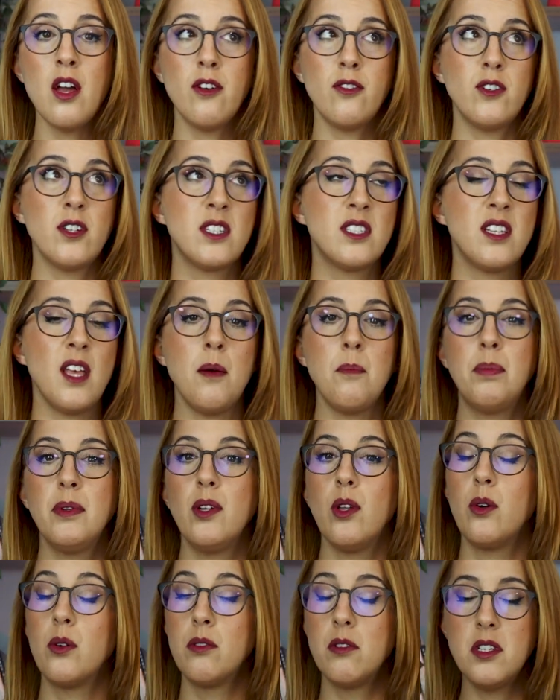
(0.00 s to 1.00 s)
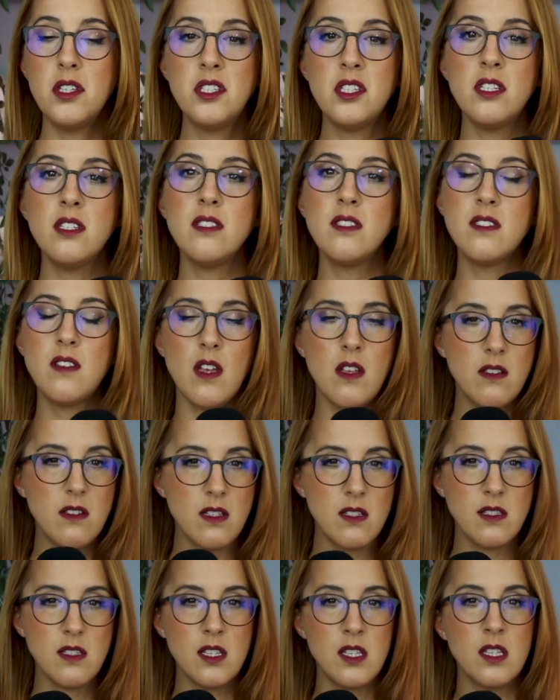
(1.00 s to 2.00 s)
For example, original
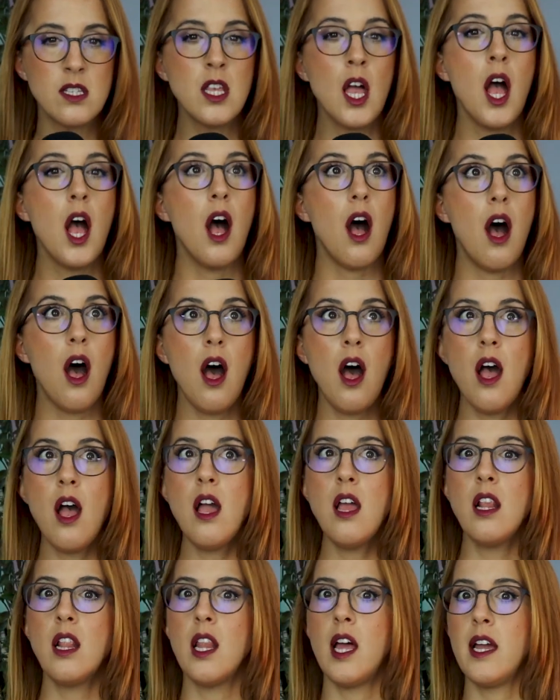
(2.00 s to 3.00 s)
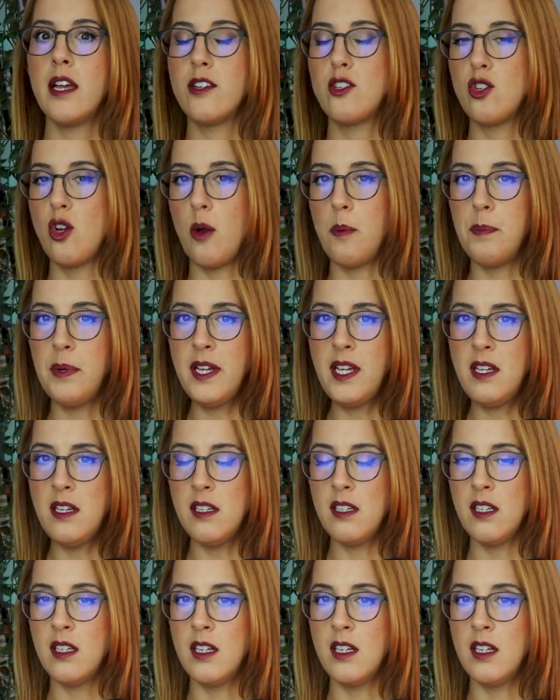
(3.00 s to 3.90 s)
sentence is I like shopping,